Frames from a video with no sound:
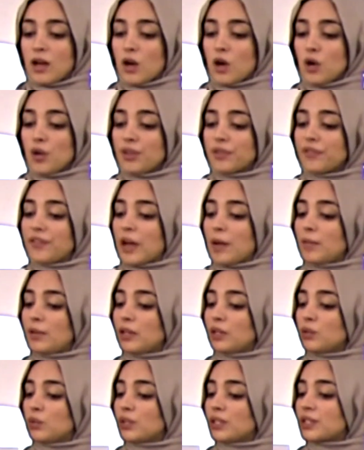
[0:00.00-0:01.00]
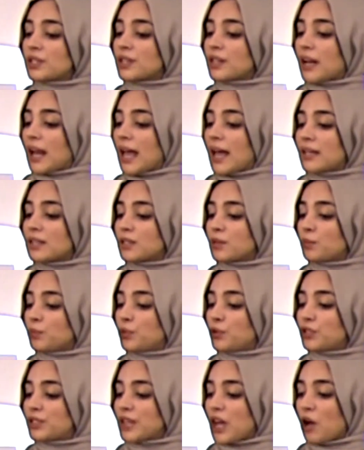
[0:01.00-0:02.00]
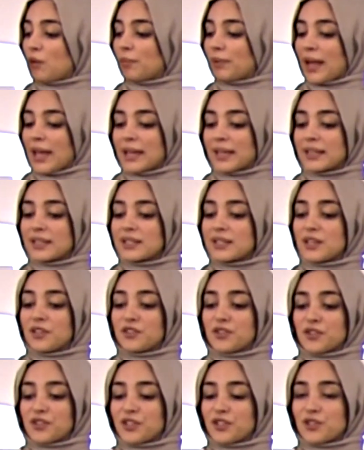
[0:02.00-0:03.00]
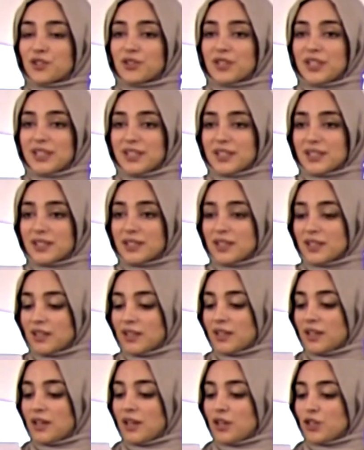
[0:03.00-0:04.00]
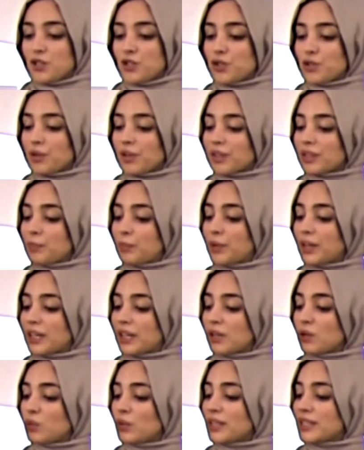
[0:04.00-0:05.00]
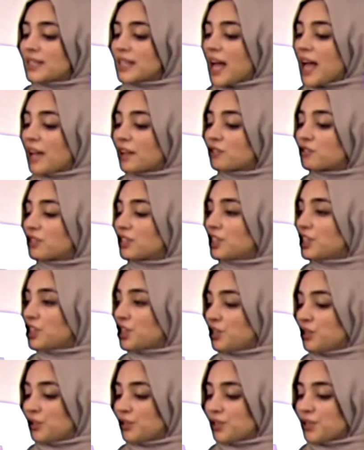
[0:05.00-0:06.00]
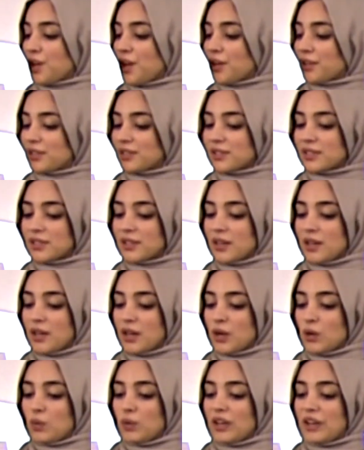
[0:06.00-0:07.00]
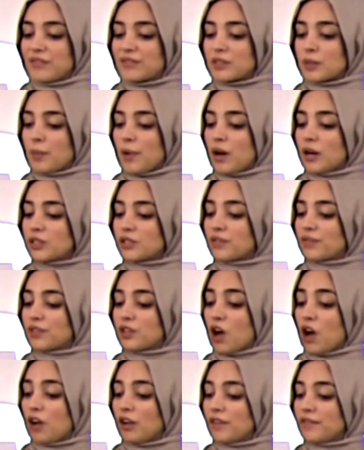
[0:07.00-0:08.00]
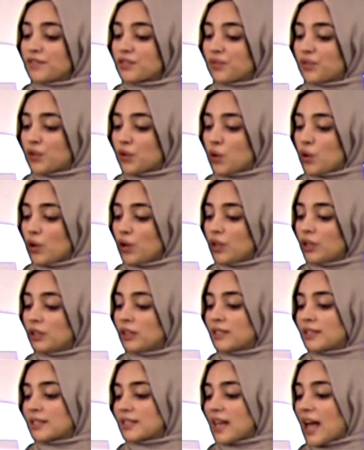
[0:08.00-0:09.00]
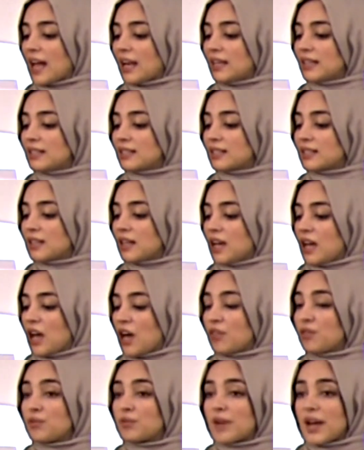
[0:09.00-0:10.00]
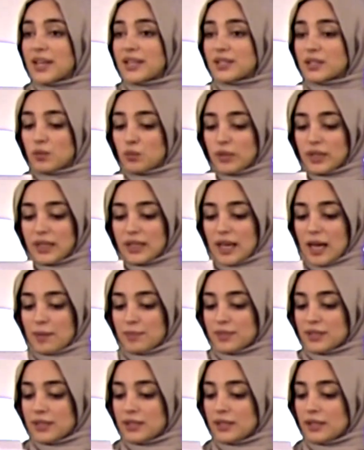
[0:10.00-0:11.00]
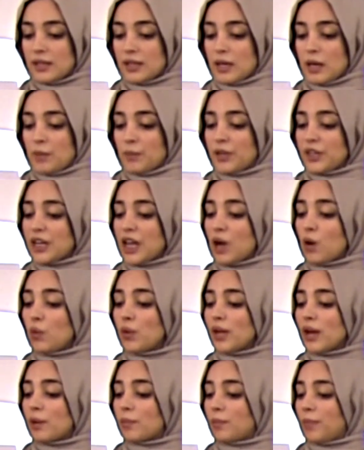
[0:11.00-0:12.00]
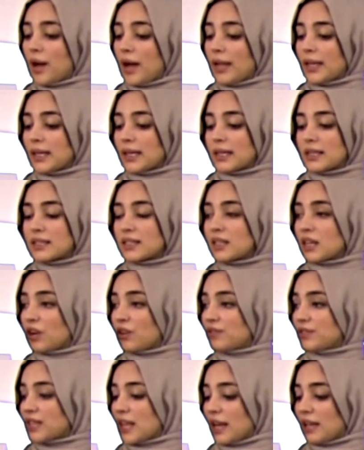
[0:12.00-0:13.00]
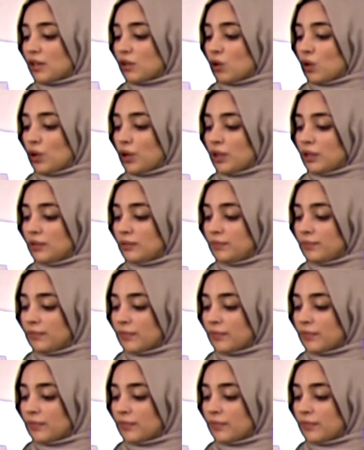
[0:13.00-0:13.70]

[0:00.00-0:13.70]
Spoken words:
All the family went to the land and put down blankets under the trees. During the picking, we sang traditional songs. We left a part of the olives for oil and salads, and the rest we kept. But now we are buying instead of selling oil.